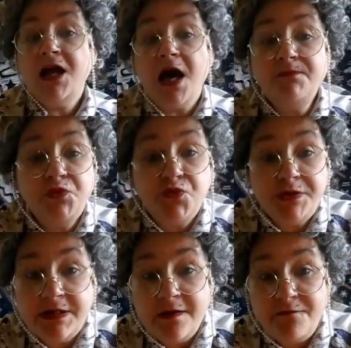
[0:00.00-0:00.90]
I'm doing
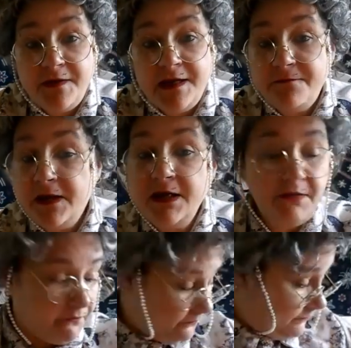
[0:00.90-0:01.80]
her a favour.
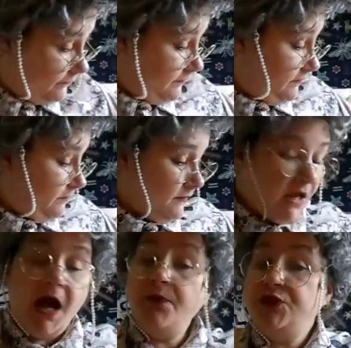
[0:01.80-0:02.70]

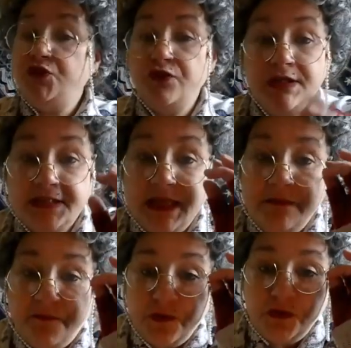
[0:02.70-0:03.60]
I would do the
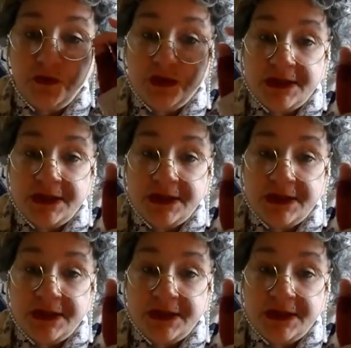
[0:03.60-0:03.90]
same for you,